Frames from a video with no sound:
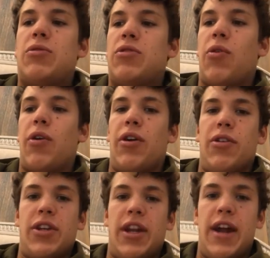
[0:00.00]

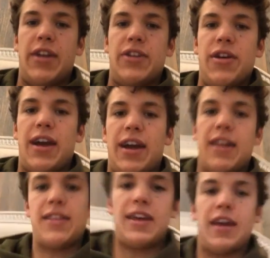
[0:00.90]
tutorials on how to do that kind
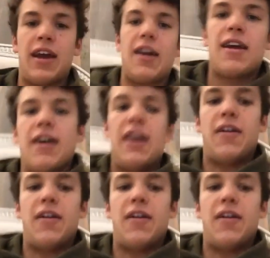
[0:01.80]
of thing. Yeah.